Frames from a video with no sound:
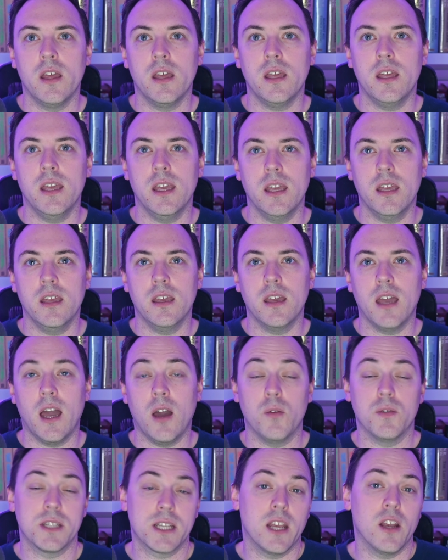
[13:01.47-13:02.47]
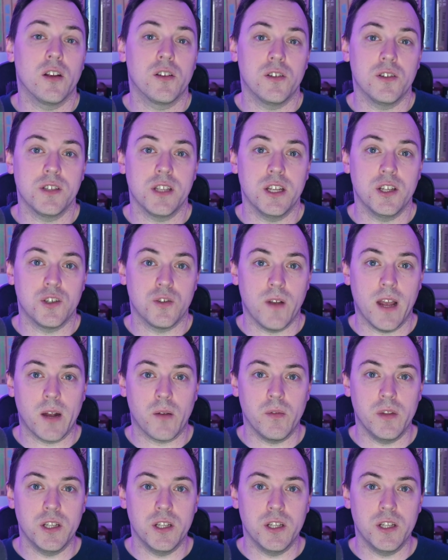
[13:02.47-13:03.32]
his characters interact with